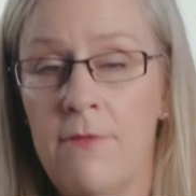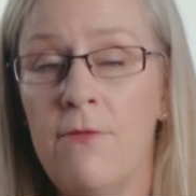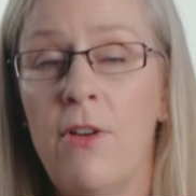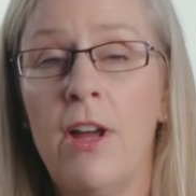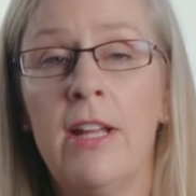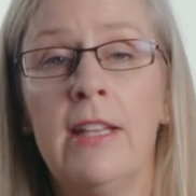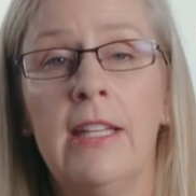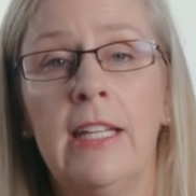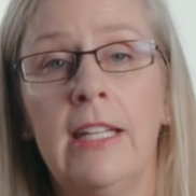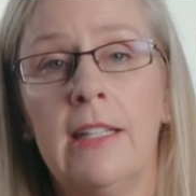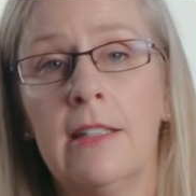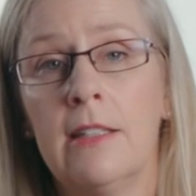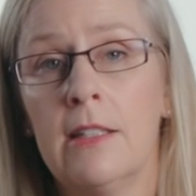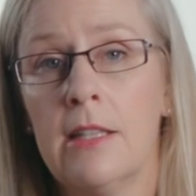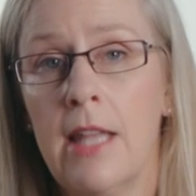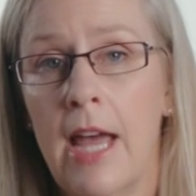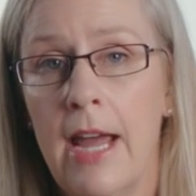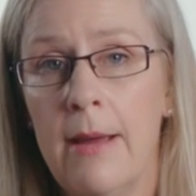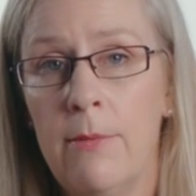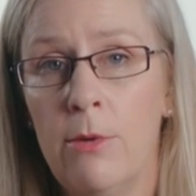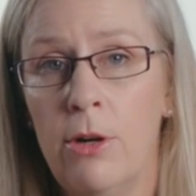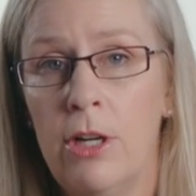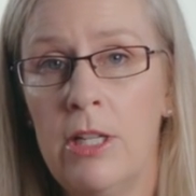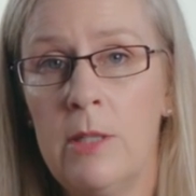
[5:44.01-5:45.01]
And finally, in the
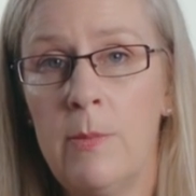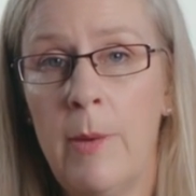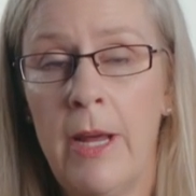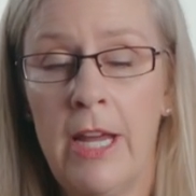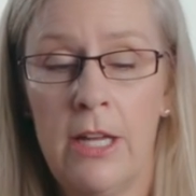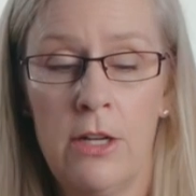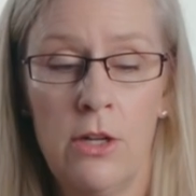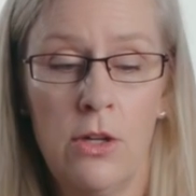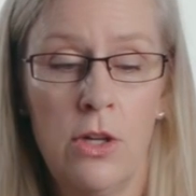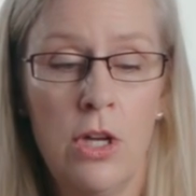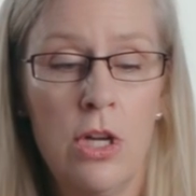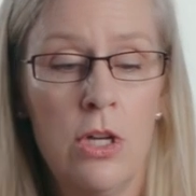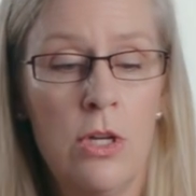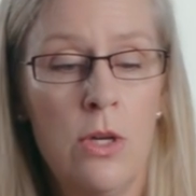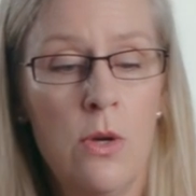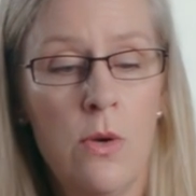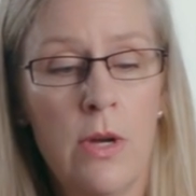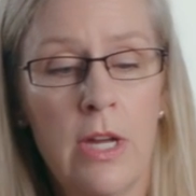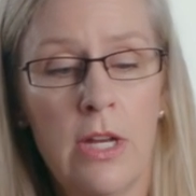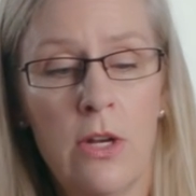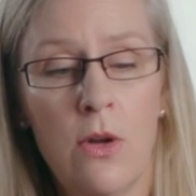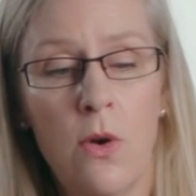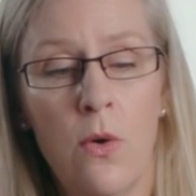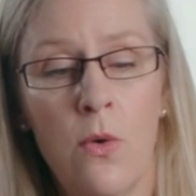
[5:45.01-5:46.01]
Libraries panel, you
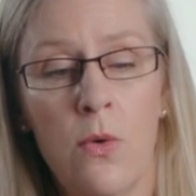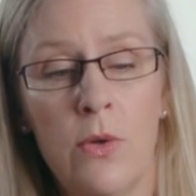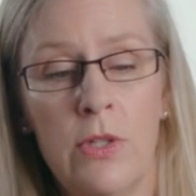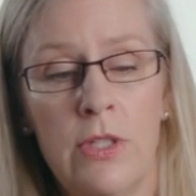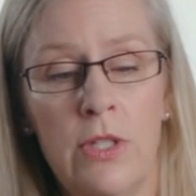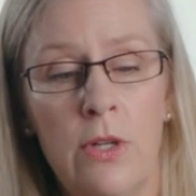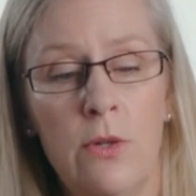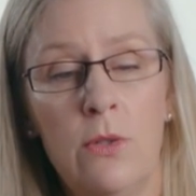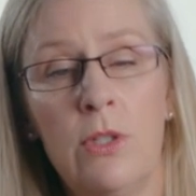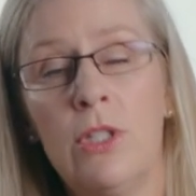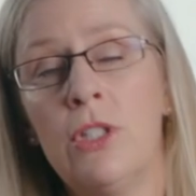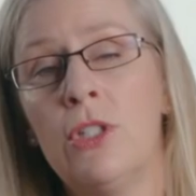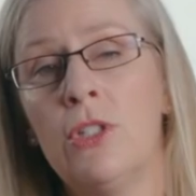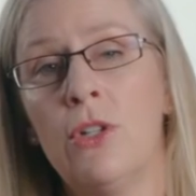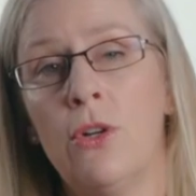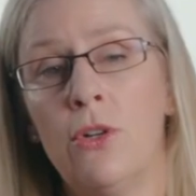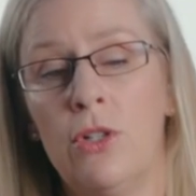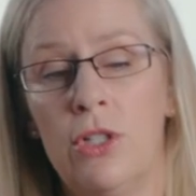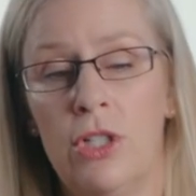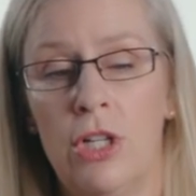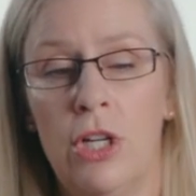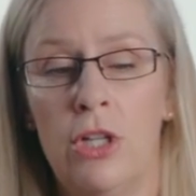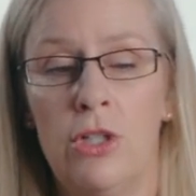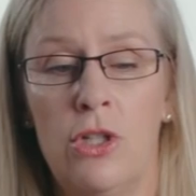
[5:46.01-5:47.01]
can also
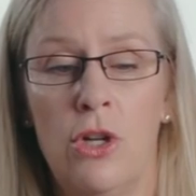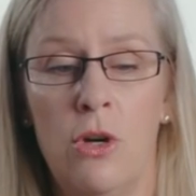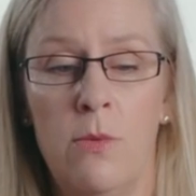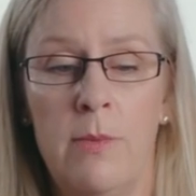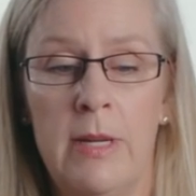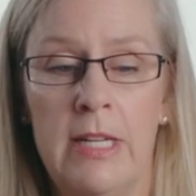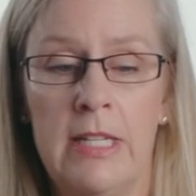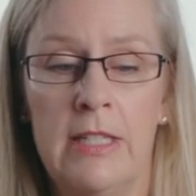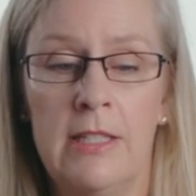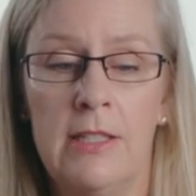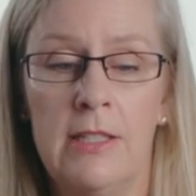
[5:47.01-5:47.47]
search Adobe